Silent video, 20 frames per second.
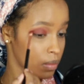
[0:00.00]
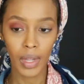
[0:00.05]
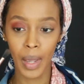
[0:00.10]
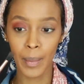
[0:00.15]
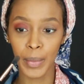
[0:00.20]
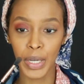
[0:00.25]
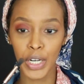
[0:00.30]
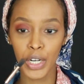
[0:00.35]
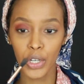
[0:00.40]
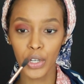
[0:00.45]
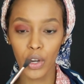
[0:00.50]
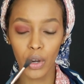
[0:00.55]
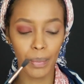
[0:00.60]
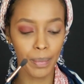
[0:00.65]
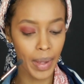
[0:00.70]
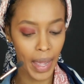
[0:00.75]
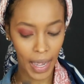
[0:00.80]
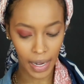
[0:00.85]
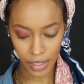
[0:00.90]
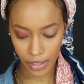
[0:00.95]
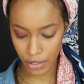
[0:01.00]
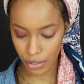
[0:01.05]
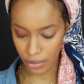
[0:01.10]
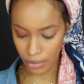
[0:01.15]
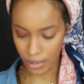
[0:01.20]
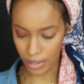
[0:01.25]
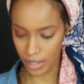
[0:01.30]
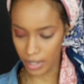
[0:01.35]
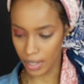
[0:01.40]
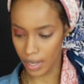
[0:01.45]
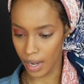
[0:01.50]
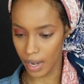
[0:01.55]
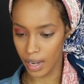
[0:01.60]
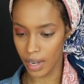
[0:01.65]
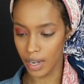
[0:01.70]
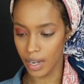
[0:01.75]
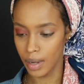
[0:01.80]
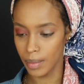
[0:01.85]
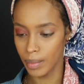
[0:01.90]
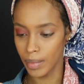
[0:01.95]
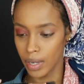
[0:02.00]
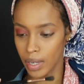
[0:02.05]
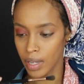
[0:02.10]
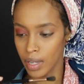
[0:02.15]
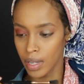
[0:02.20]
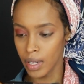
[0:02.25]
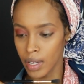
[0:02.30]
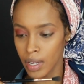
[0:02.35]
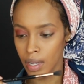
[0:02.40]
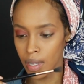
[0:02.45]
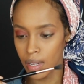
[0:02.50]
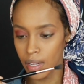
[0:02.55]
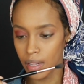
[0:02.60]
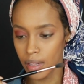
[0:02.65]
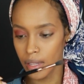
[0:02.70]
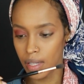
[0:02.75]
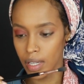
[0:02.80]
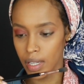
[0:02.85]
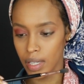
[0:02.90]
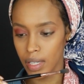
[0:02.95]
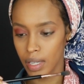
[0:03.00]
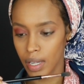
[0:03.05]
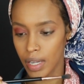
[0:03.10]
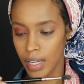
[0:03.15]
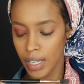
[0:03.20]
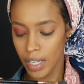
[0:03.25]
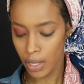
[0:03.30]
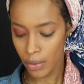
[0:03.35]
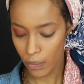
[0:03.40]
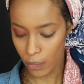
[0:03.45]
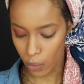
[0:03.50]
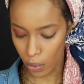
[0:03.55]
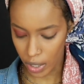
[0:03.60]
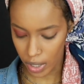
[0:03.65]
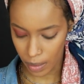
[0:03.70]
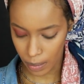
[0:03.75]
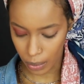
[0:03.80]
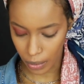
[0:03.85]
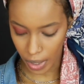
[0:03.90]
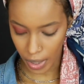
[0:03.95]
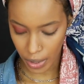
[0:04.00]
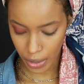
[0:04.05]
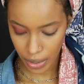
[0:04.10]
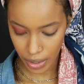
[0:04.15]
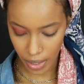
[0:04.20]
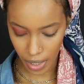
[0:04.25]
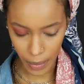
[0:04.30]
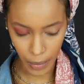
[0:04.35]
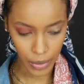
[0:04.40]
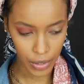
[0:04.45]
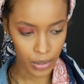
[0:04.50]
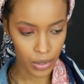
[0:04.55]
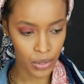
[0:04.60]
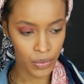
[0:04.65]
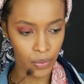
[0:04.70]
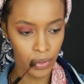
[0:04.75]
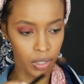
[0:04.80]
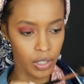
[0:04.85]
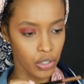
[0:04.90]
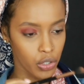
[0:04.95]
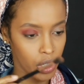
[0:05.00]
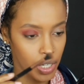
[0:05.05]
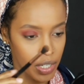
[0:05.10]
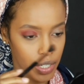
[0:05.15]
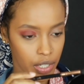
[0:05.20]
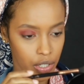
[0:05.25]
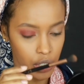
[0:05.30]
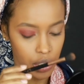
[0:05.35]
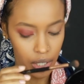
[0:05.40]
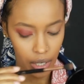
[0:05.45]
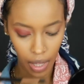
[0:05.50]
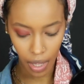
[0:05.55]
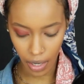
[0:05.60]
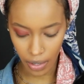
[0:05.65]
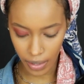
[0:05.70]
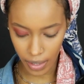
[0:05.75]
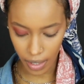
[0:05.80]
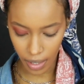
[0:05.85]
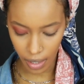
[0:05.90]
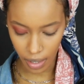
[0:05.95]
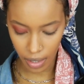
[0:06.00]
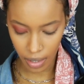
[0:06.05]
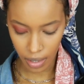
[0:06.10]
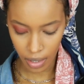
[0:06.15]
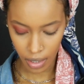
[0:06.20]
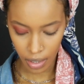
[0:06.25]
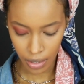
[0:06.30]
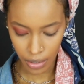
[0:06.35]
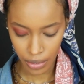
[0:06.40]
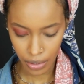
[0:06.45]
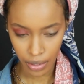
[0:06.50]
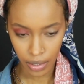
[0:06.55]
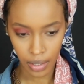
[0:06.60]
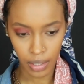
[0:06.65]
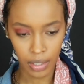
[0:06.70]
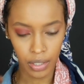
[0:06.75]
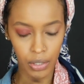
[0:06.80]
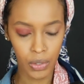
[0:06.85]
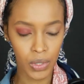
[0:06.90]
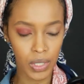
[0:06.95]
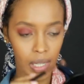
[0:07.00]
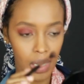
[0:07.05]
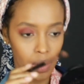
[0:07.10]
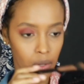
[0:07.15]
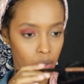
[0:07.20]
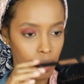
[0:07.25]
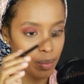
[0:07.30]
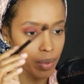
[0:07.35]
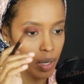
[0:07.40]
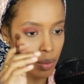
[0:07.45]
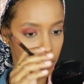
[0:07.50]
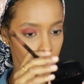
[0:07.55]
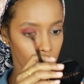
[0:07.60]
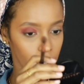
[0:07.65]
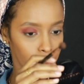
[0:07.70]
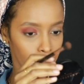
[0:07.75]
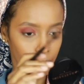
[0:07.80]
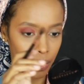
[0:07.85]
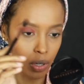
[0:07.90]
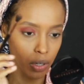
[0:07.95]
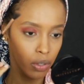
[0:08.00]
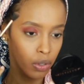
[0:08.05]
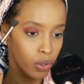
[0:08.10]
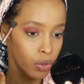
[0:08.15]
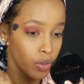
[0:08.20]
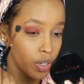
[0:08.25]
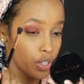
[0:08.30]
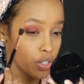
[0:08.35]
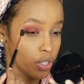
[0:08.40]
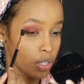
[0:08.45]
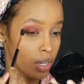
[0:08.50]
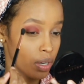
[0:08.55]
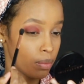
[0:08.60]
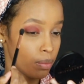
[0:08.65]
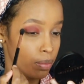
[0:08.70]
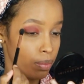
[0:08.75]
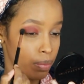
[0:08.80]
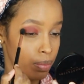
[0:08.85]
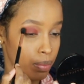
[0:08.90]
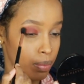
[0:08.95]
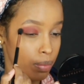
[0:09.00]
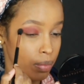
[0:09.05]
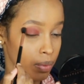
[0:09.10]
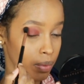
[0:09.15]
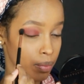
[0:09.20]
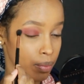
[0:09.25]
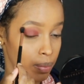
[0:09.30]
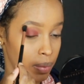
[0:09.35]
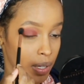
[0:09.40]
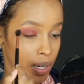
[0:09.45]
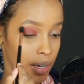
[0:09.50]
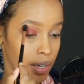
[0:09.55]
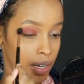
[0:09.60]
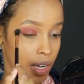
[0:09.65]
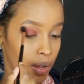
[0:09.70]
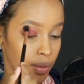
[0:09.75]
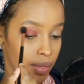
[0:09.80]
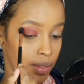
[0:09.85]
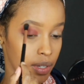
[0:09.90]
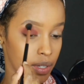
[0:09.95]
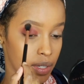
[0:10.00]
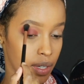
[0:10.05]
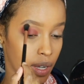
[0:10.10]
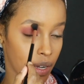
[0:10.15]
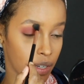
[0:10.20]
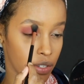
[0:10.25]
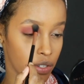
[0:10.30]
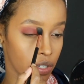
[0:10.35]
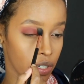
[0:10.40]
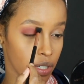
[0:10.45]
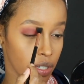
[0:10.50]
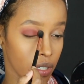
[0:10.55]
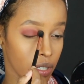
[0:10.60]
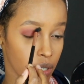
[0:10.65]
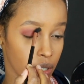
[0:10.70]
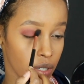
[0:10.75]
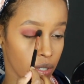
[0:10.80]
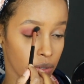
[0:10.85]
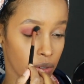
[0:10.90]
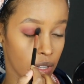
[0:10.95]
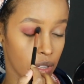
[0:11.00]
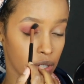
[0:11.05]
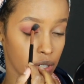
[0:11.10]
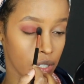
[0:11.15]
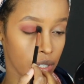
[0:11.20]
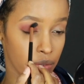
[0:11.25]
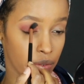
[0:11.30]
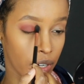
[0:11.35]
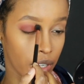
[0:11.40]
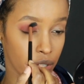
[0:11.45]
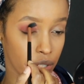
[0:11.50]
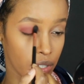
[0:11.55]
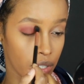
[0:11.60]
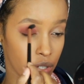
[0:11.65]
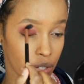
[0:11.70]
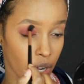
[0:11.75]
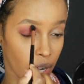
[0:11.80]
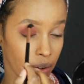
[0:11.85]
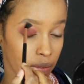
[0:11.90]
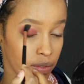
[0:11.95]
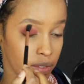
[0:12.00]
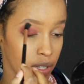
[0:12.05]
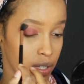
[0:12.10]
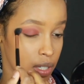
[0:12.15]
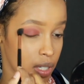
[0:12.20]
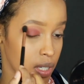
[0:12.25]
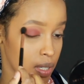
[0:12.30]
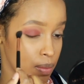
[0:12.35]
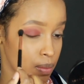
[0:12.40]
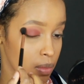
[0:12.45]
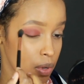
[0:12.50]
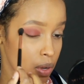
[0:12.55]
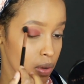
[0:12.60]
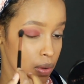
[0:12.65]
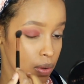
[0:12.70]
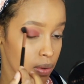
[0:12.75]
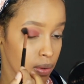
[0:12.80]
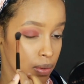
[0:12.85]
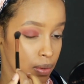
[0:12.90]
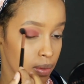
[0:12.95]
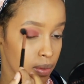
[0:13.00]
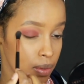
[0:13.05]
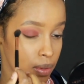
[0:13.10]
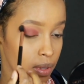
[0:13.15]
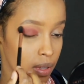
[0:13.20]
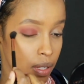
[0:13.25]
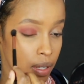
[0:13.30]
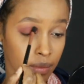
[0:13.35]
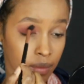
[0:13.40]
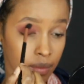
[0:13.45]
I'm gonna go back to the E40 brush that we use for the transition area. Use a little bit more burnt orange and blend out these edges so it looks very soft and smooth.